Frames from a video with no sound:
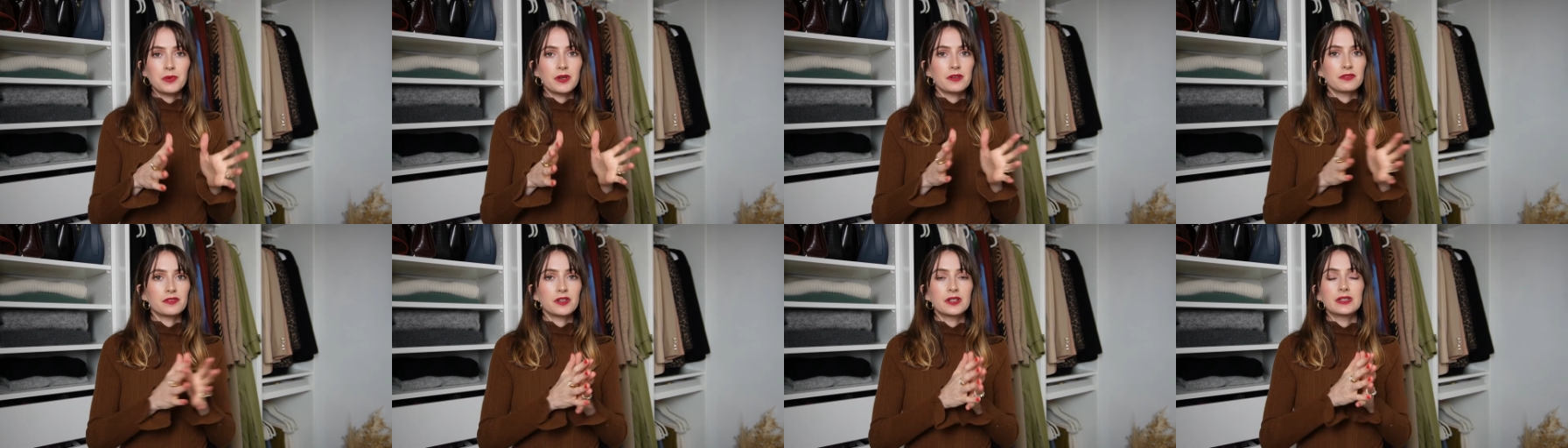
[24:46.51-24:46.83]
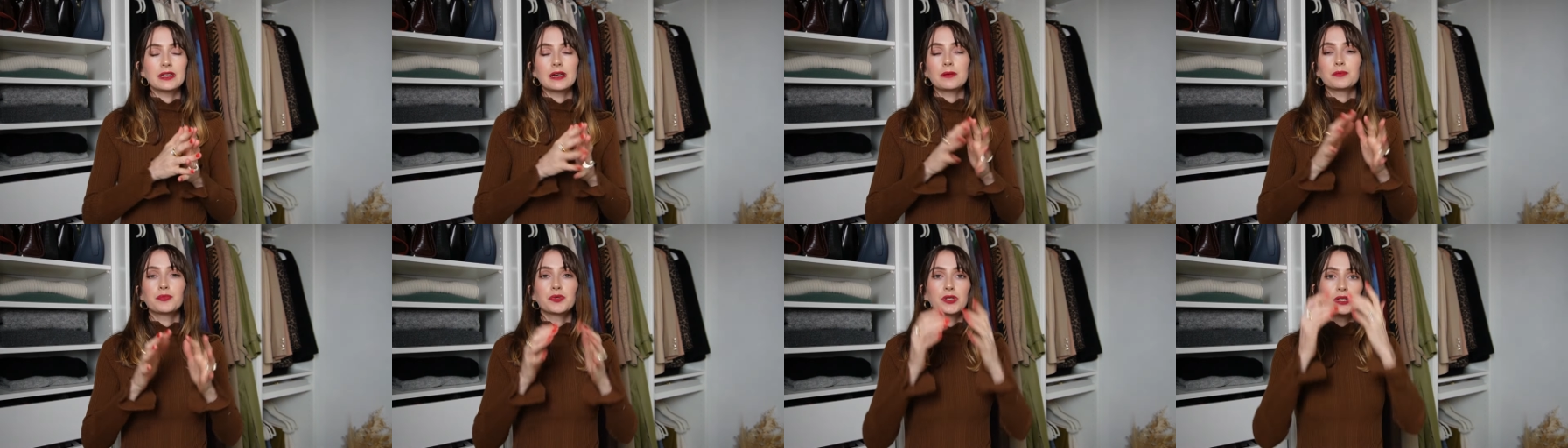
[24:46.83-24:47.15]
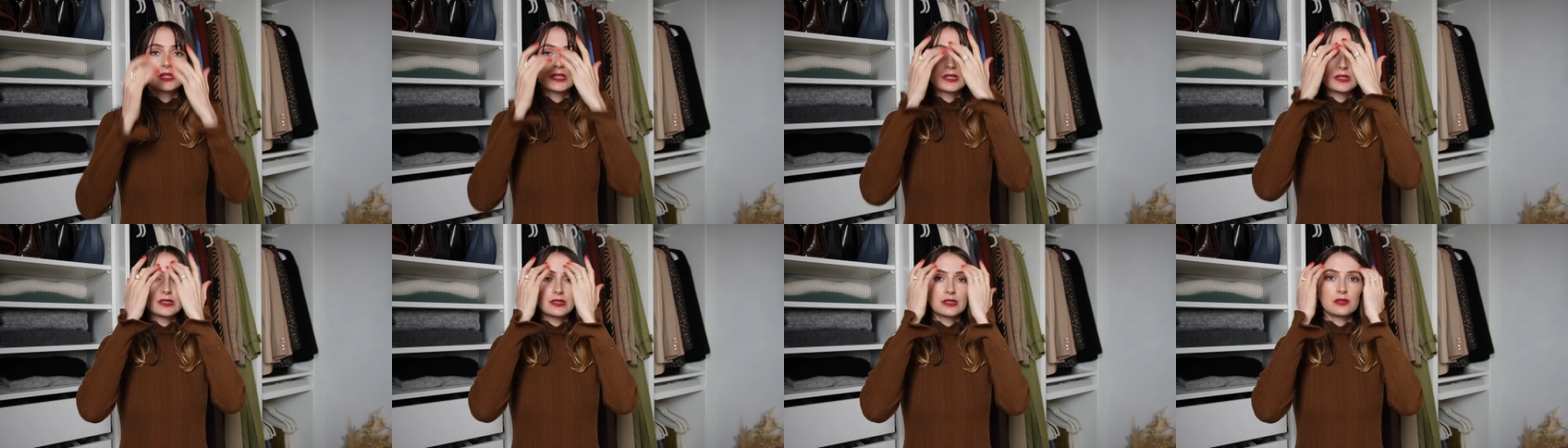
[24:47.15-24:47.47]
I find that
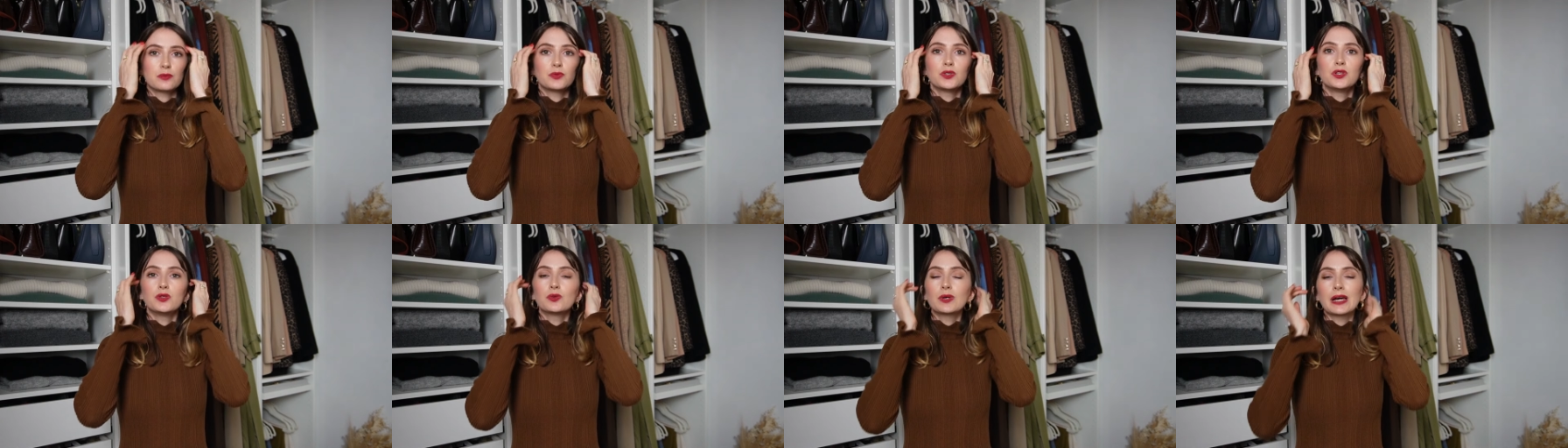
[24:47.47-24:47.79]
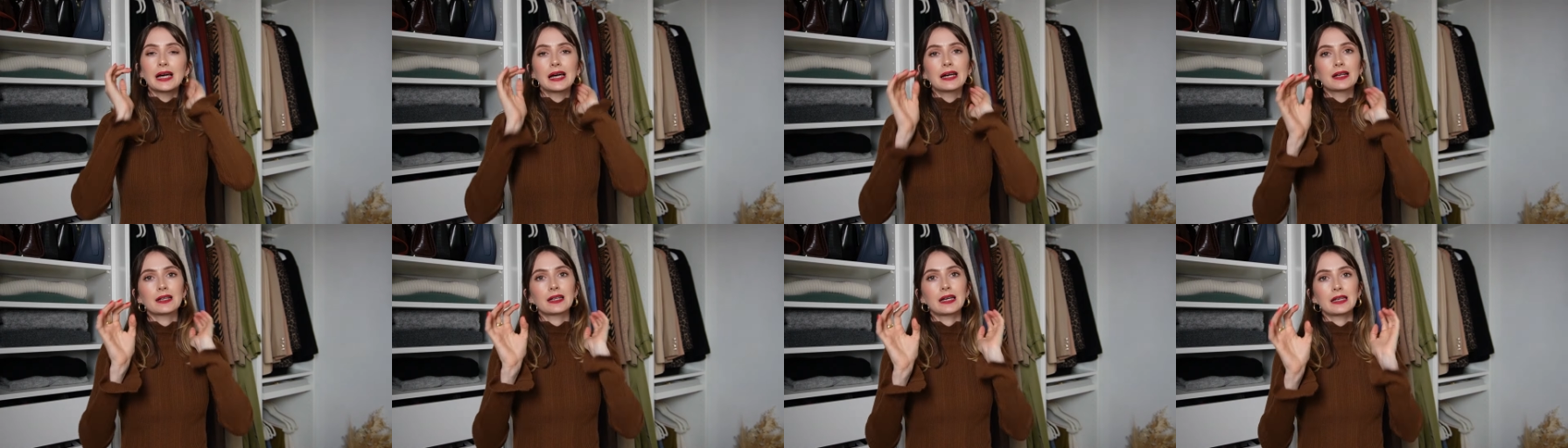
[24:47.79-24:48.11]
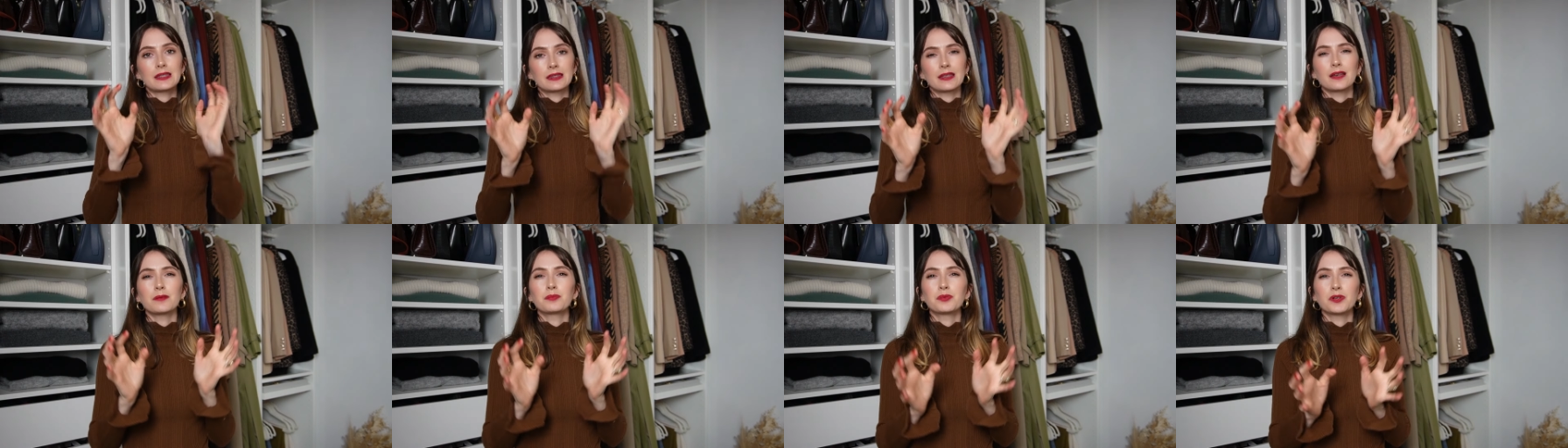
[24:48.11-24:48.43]
brilliant when you can't
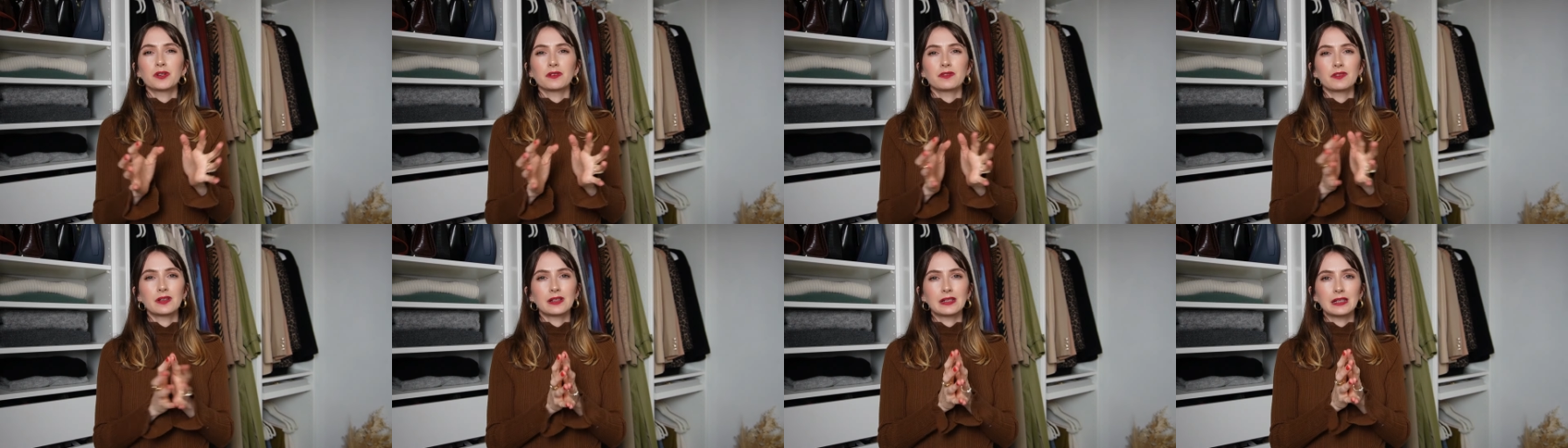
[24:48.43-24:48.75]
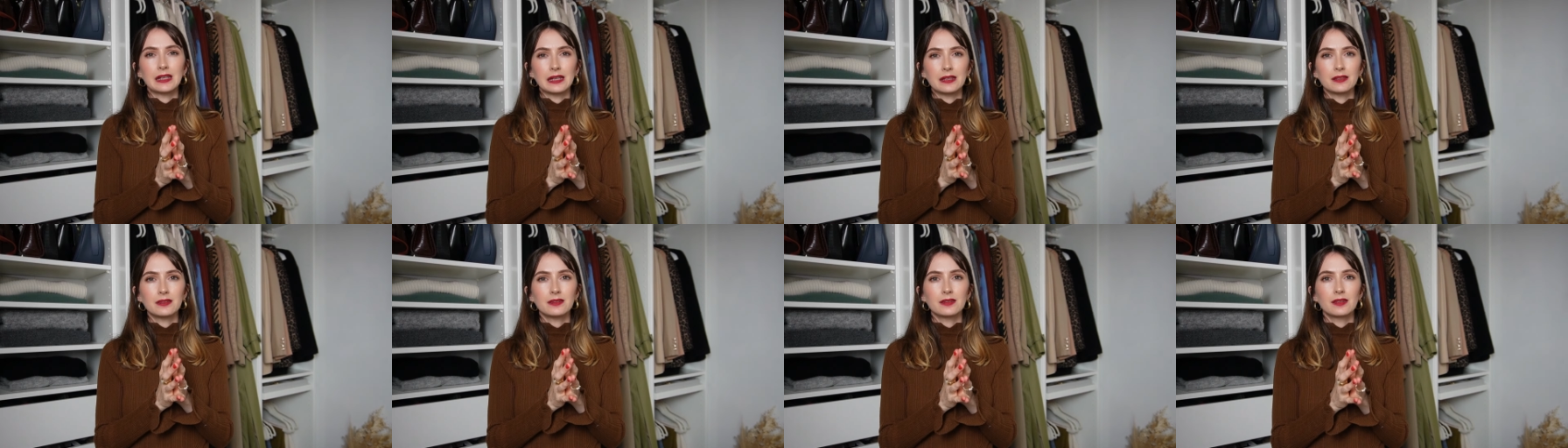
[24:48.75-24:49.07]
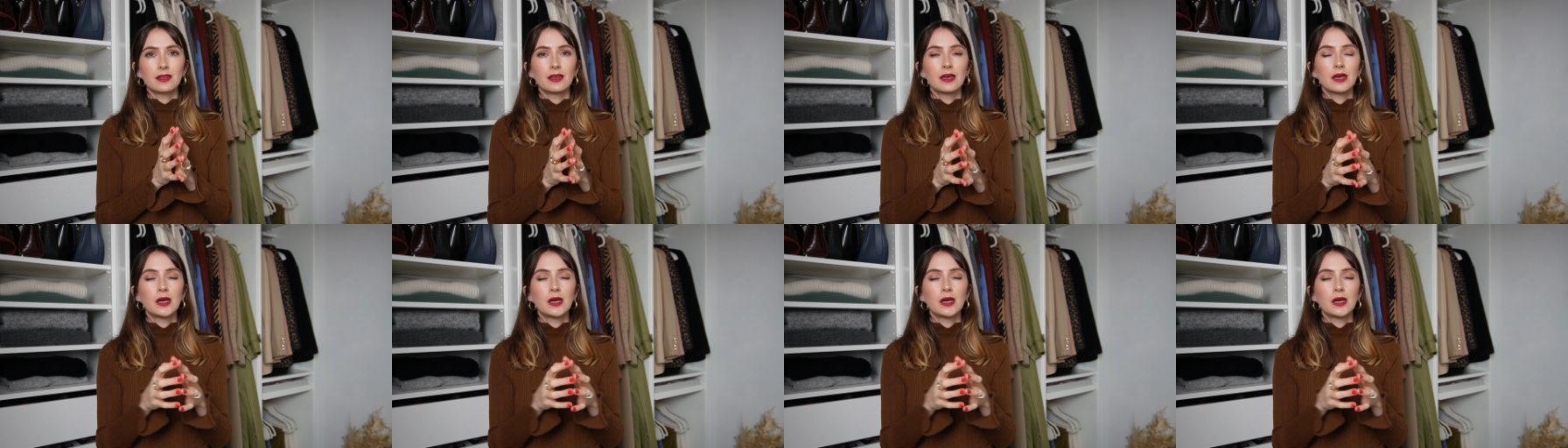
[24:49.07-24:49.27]
get that perfect length